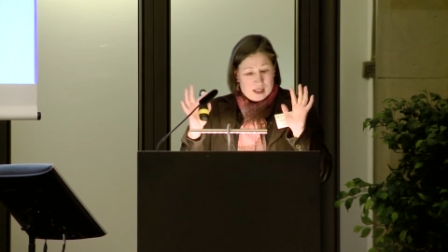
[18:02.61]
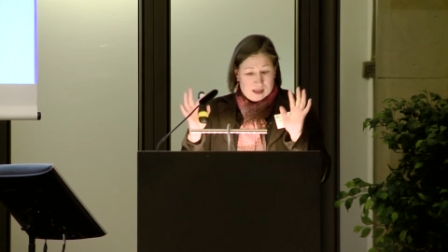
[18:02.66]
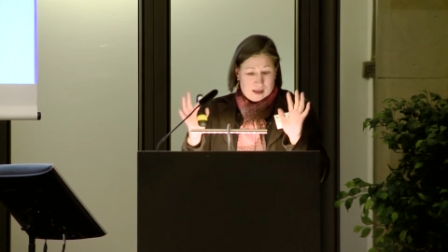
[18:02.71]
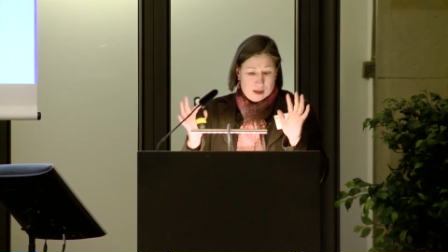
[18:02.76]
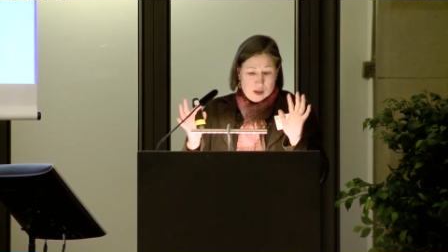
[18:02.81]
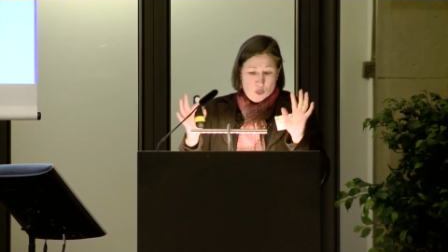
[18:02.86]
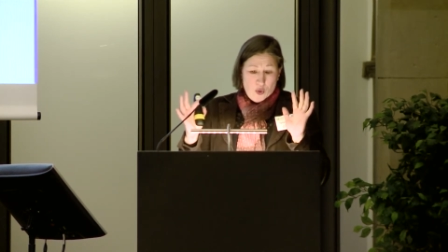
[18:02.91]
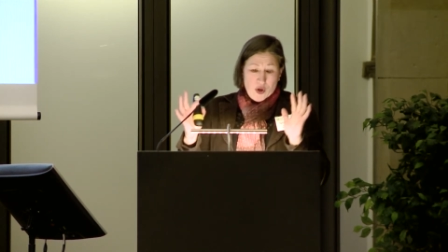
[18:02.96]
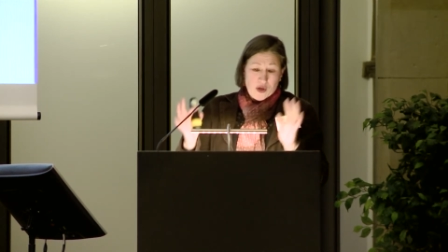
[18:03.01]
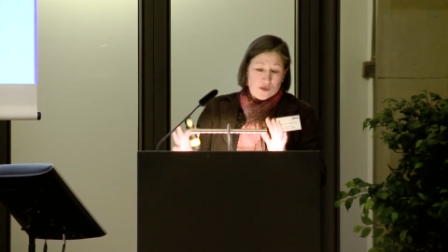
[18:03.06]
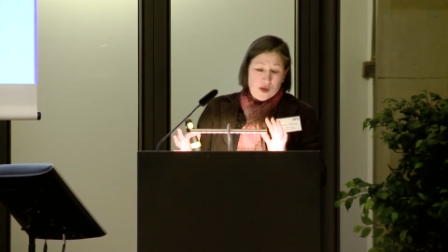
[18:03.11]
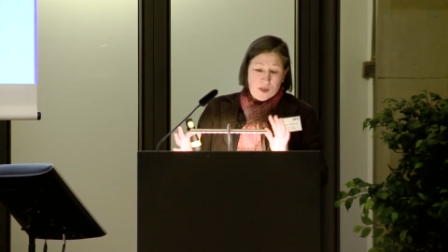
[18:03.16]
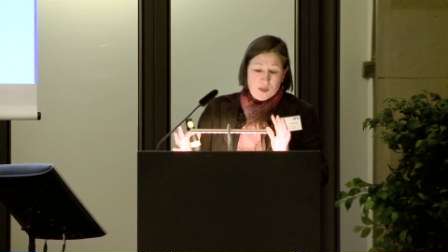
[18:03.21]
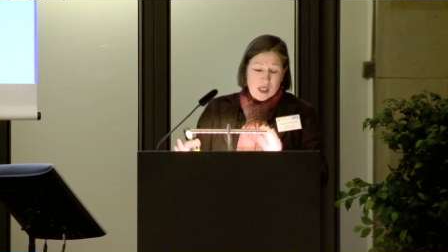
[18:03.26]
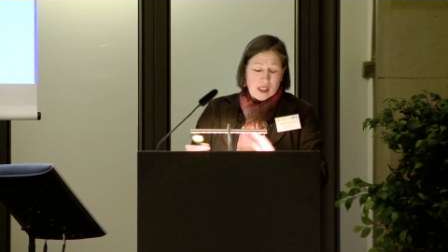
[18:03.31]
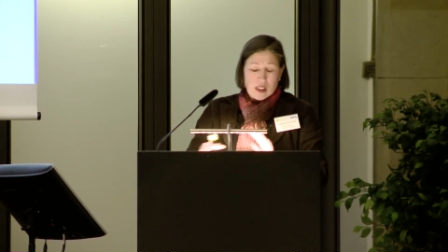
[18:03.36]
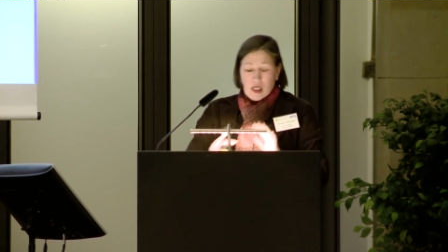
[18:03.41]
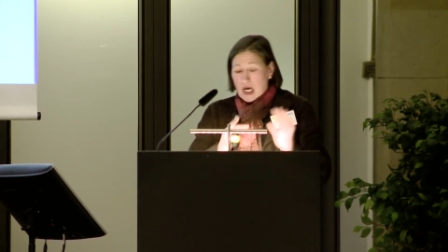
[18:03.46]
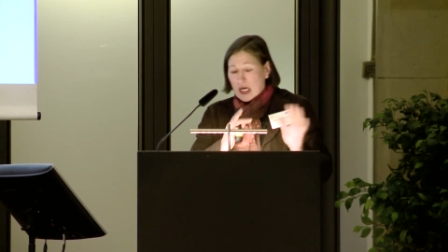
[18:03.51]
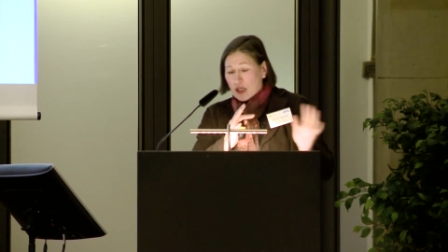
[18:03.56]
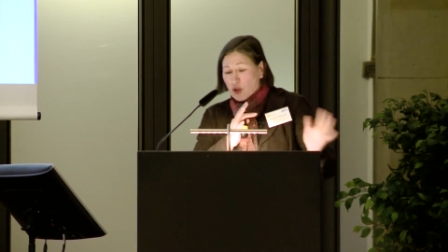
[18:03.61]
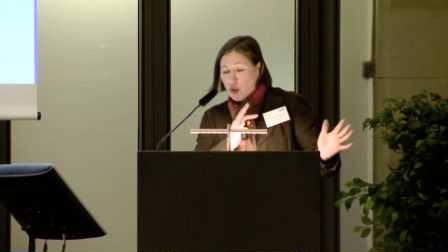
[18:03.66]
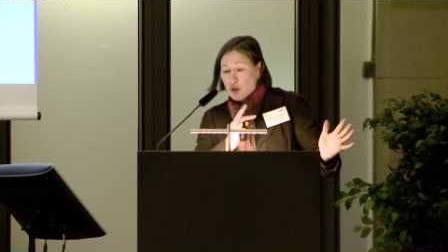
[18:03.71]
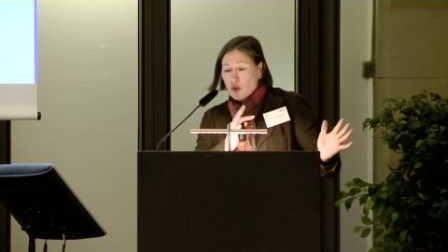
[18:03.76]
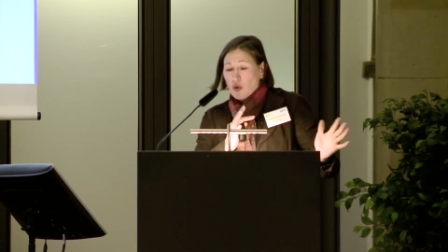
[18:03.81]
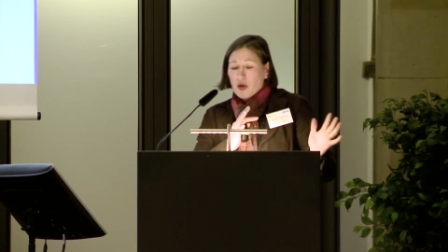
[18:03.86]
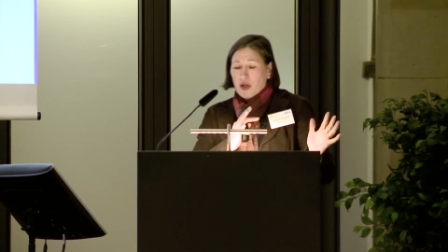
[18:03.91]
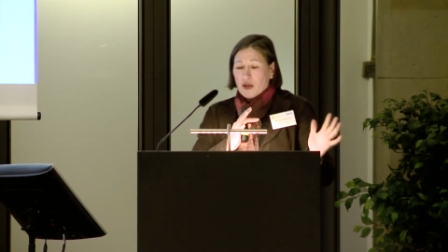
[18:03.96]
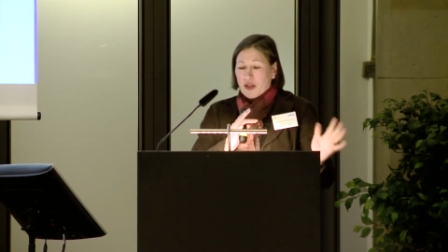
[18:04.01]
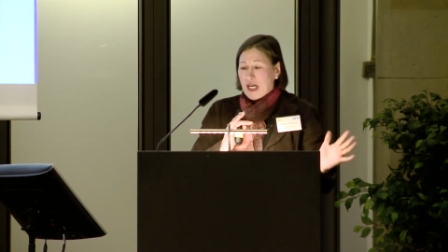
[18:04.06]
Uh, one of them said, yeah, you
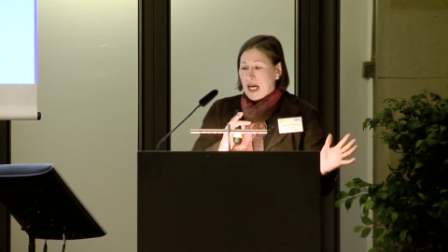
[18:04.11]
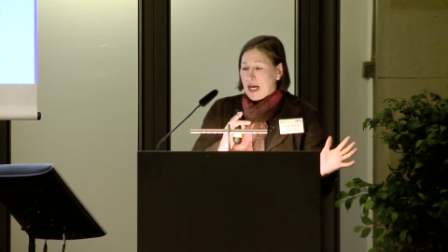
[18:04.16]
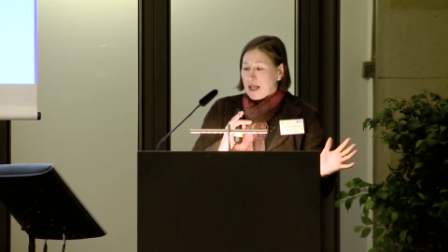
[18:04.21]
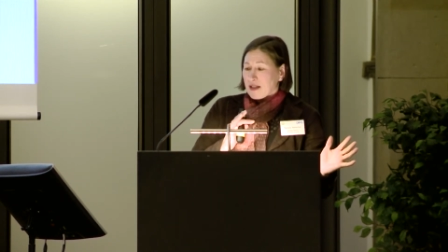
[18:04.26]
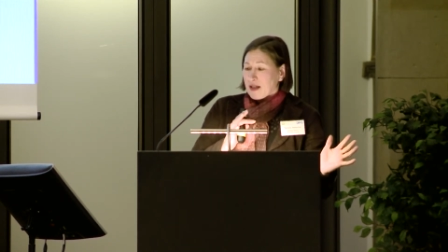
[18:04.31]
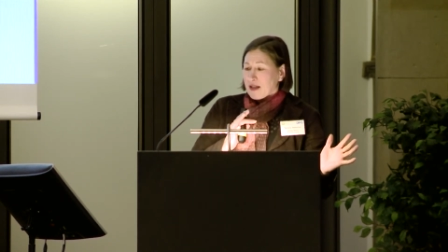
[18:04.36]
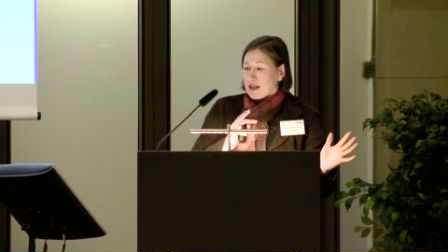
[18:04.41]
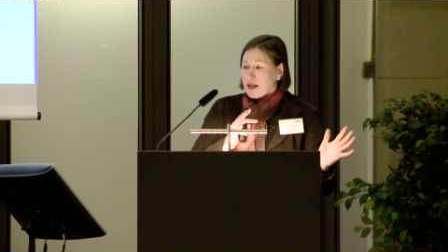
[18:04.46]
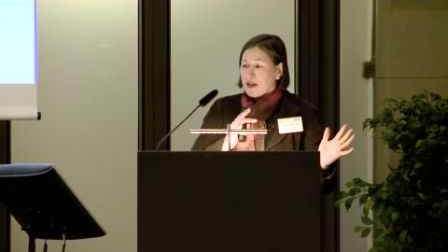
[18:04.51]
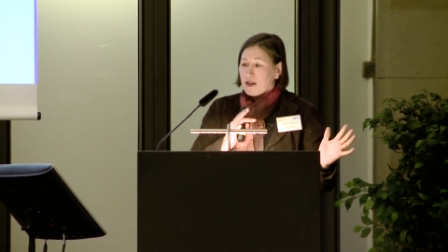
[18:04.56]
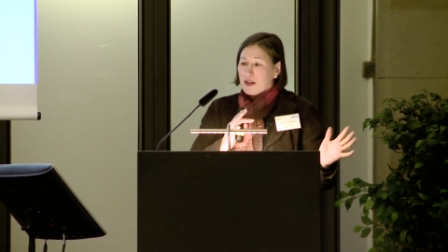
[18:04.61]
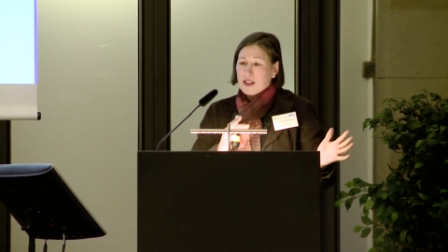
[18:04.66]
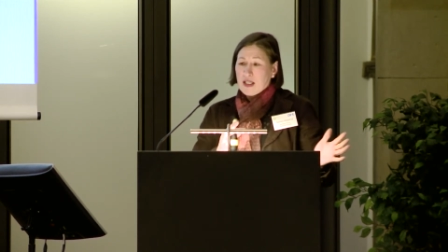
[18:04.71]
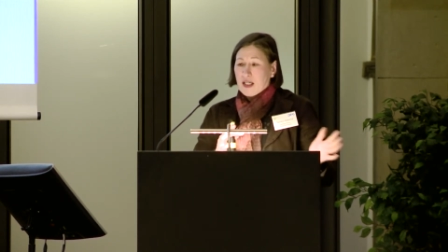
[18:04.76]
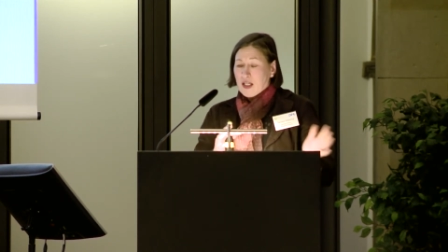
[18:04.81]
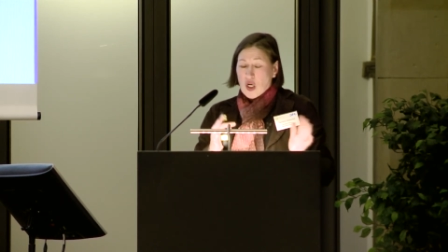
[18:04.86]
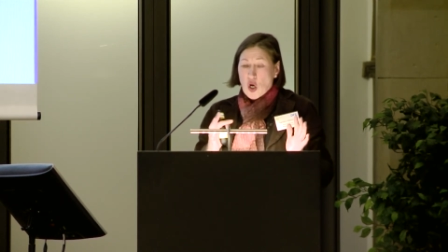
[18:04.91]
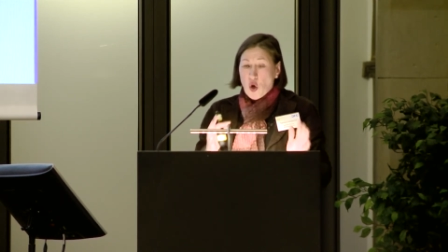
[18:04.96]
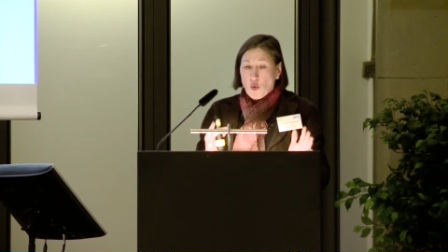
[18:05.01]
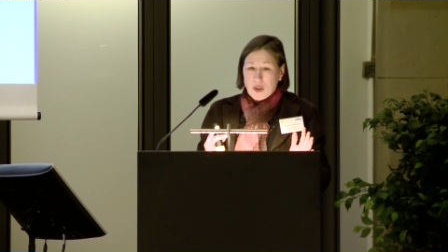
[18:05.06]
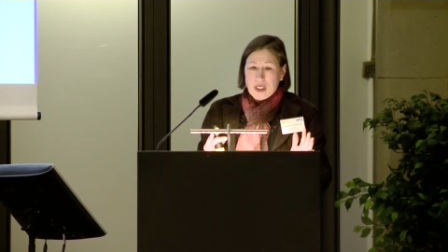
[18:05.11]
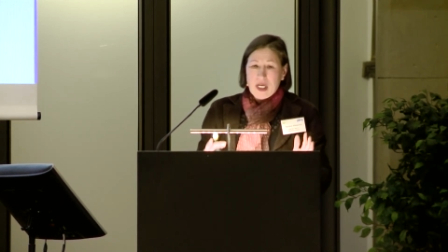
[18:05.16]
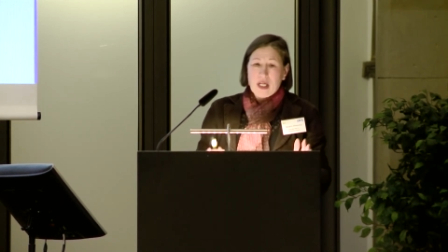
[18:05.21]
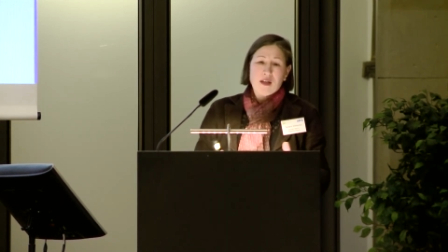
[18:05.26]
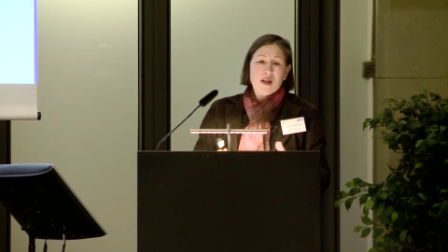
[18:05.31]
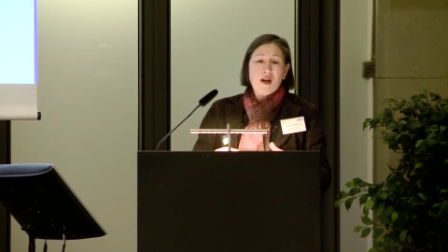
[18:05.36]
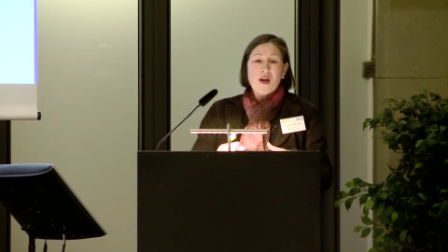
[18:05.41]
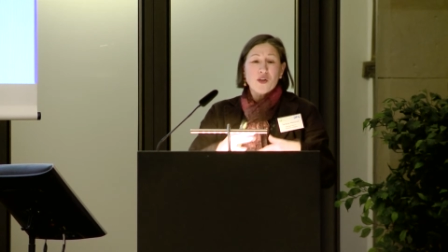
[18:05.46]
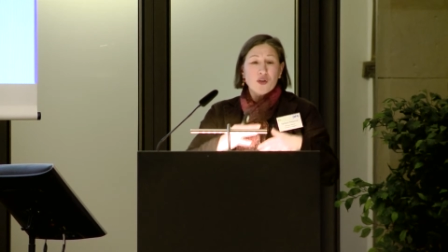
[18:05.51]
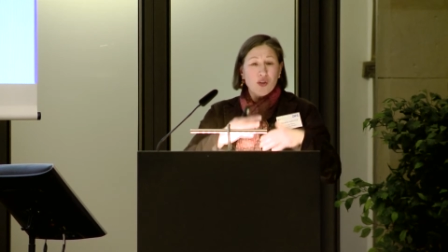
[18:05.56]
stole our data, and the other said, no, we did
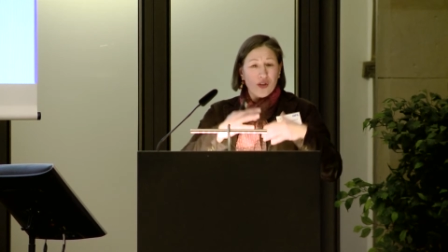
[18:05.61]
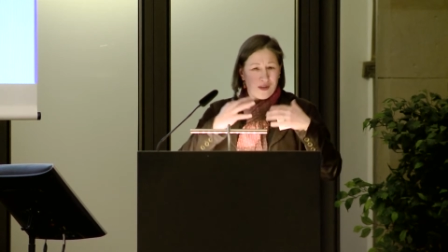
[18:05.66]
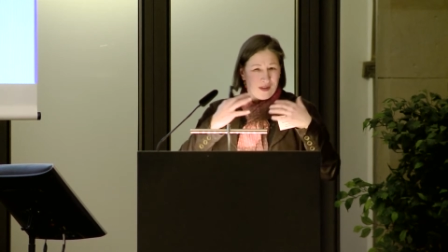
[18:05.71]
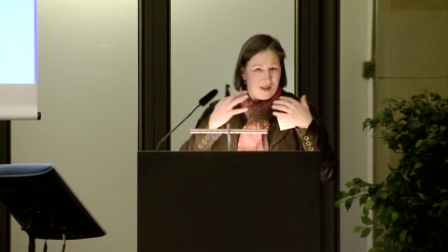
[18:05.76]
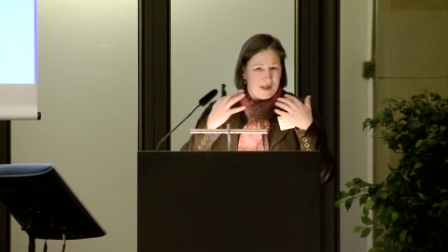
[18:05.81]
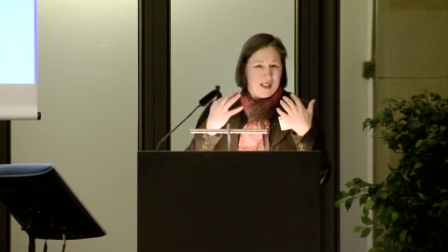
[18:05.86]
not.